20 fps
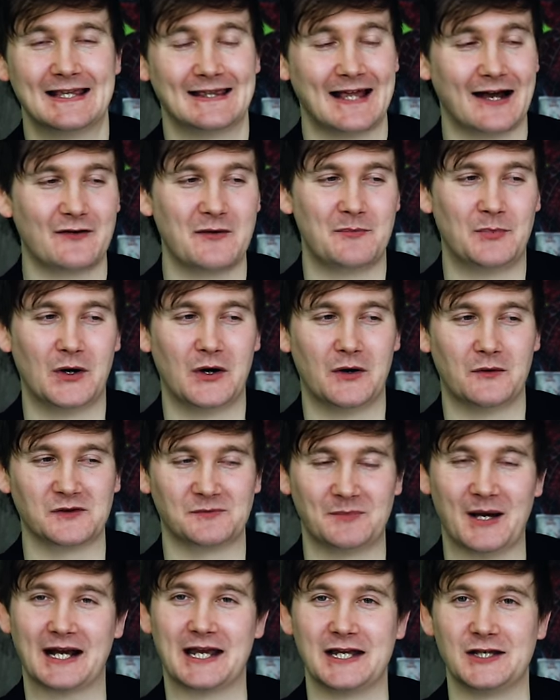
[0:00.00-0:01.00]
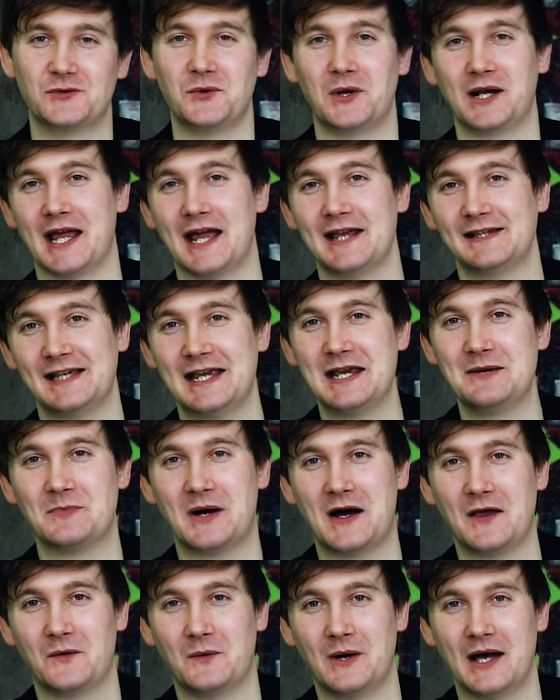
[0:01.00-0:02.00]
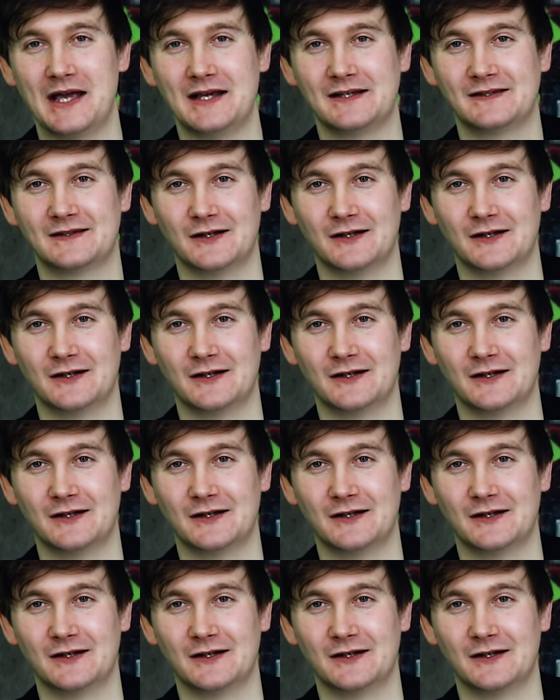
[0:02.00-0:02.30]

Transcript: That report was back in twenty eighteen, by the way,